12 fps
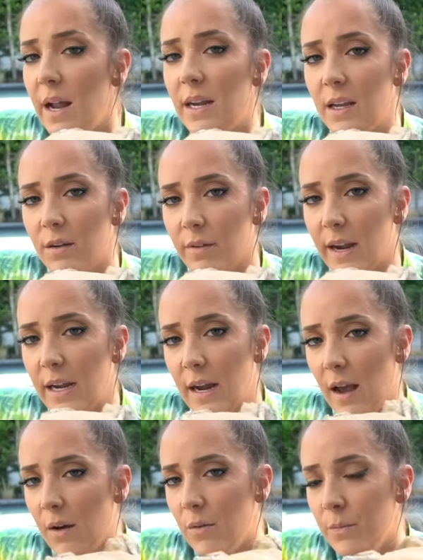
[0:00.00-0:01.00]
Bunny right
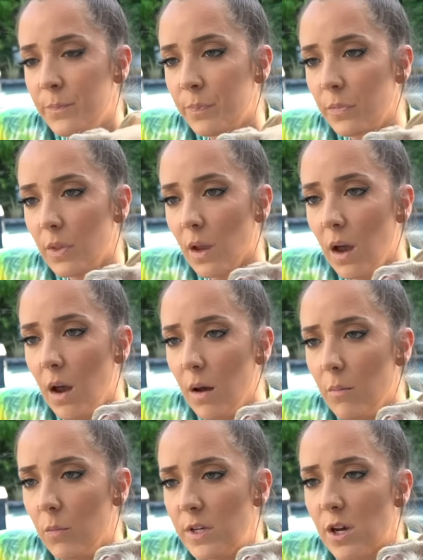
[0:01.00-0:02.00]
now,
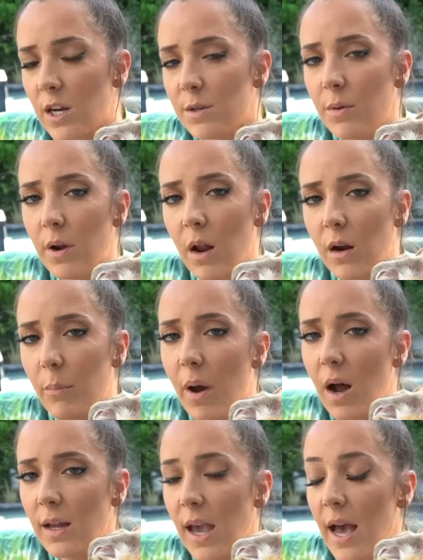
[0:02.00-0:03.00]
um, we talked about on our
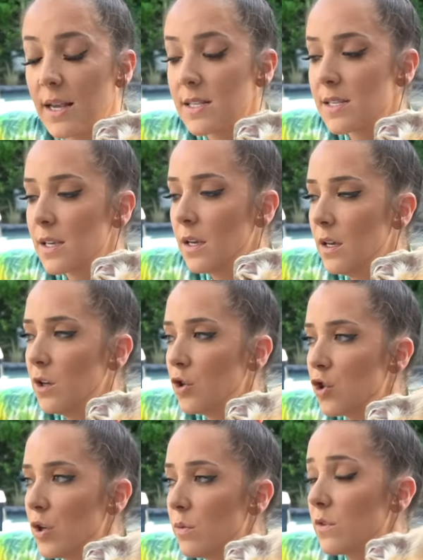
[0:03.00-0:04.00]
podcast,
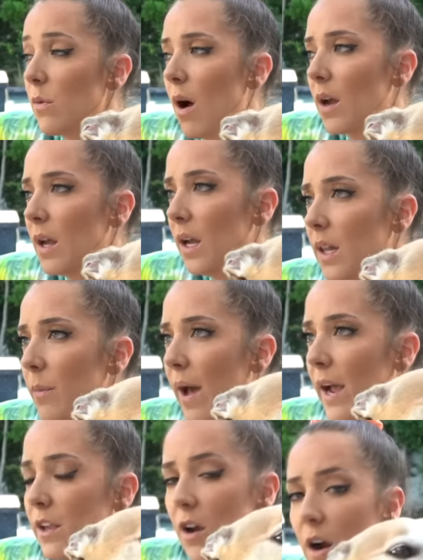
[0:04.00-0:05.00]
she was walking in the
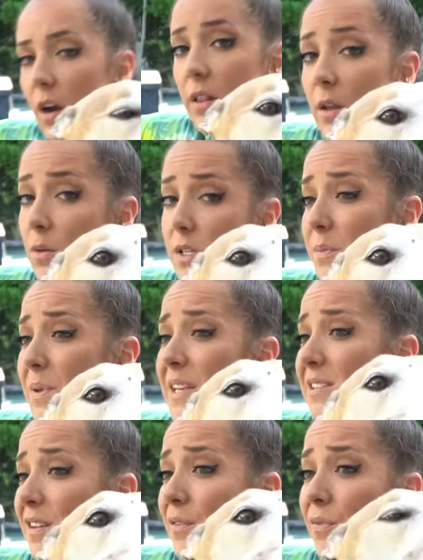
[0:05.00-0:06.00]
backyard. There was a
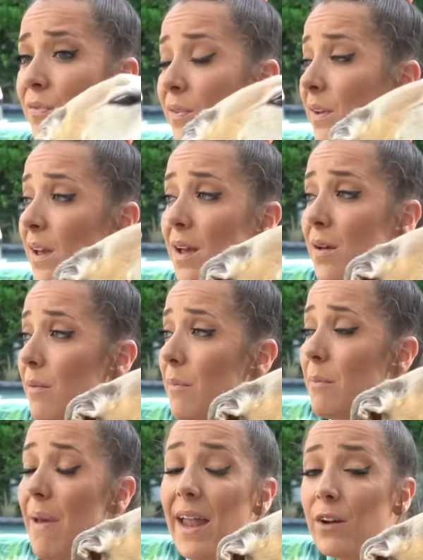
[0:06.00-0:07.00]
piece of
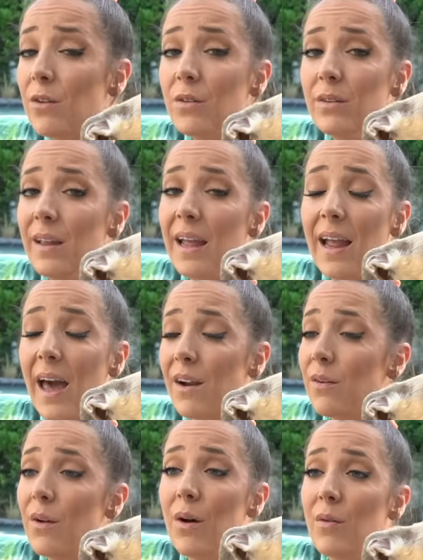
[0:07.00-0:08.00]
metal, like, I
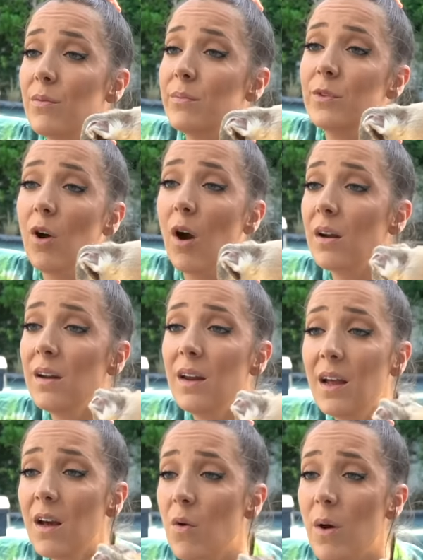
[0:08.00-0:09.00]
don't know,
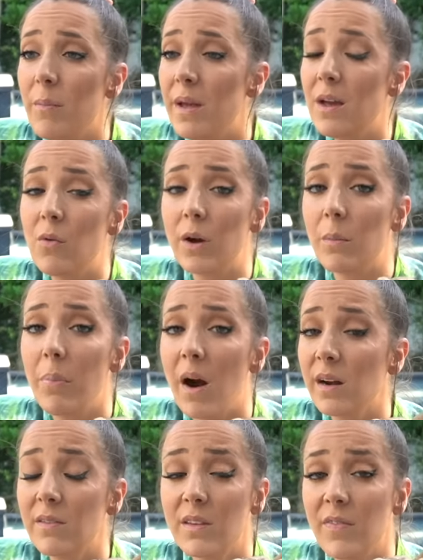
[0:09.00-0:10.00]
gardening equipment or a
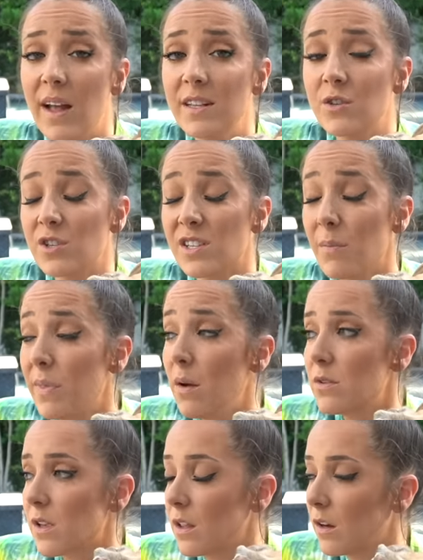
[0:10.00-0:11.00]
part of the fence or something
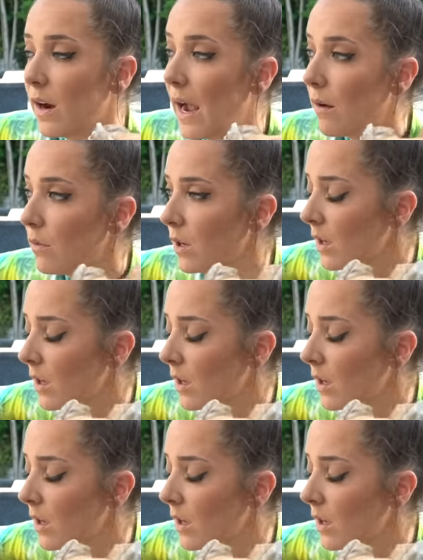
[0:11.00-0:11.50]
was on the ground.